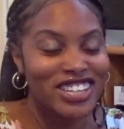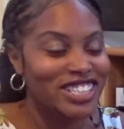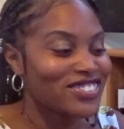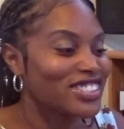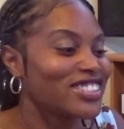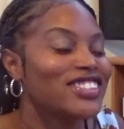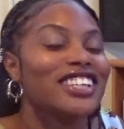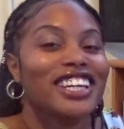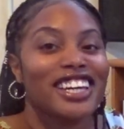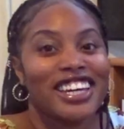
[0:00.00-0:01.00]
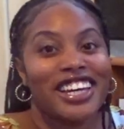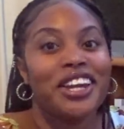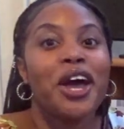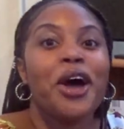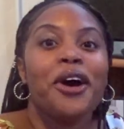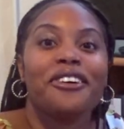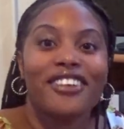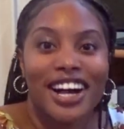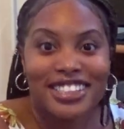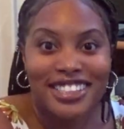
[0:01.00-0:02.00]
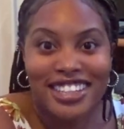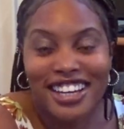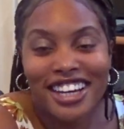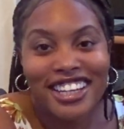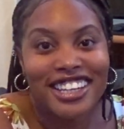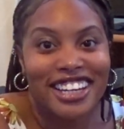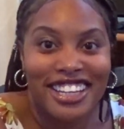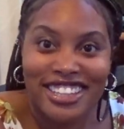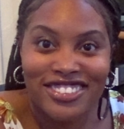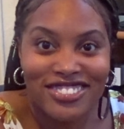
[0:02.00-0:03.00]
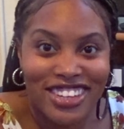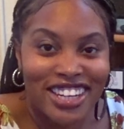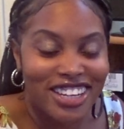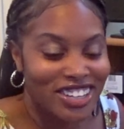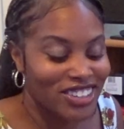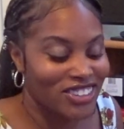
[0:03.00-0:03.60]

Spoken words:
much for tuning in, watching another video.